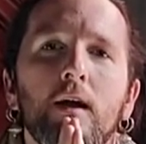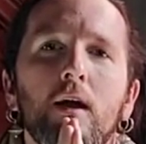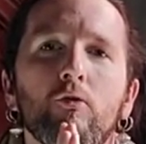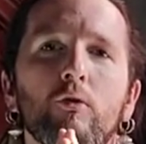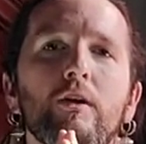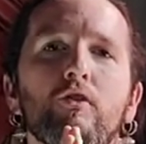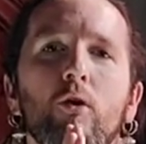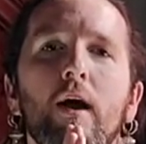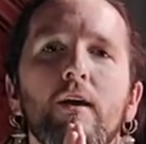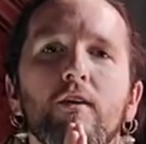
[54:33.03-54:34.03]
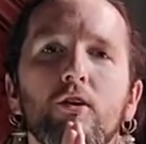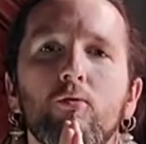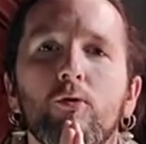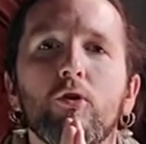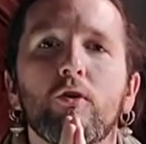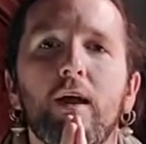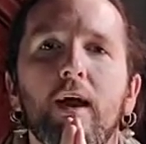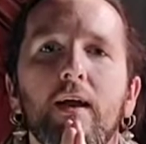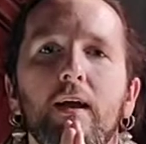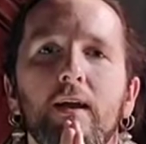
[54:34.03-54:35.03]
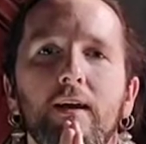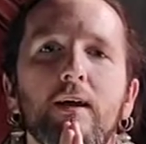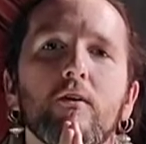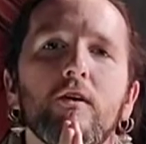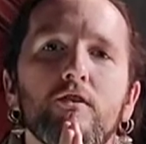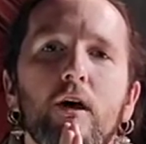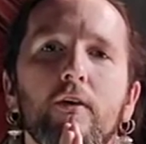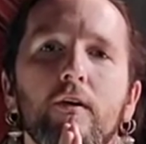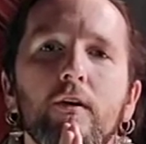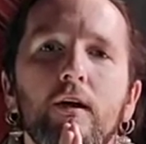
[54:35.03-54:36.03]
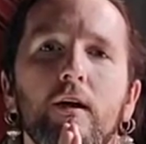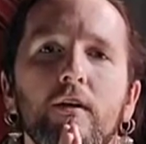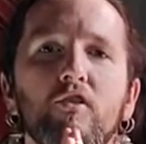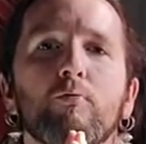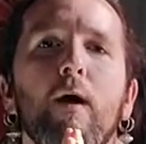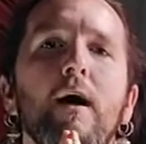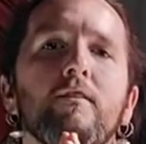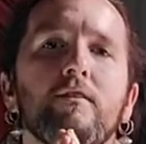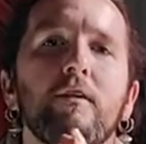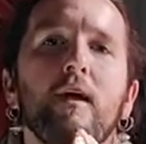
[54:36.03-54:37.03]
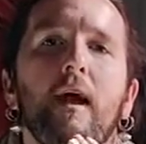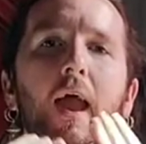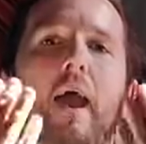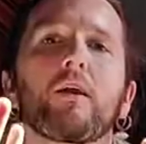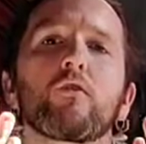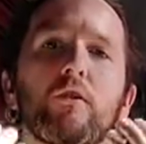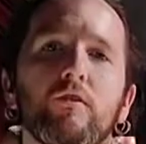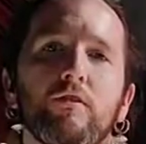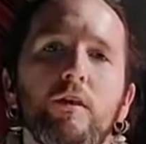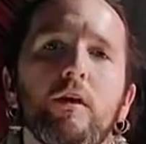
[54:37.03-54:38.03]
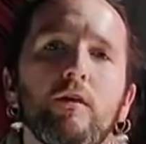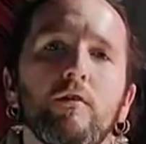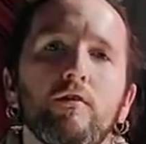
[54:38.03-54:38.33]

and really trying to communicate and hear each other and express and receive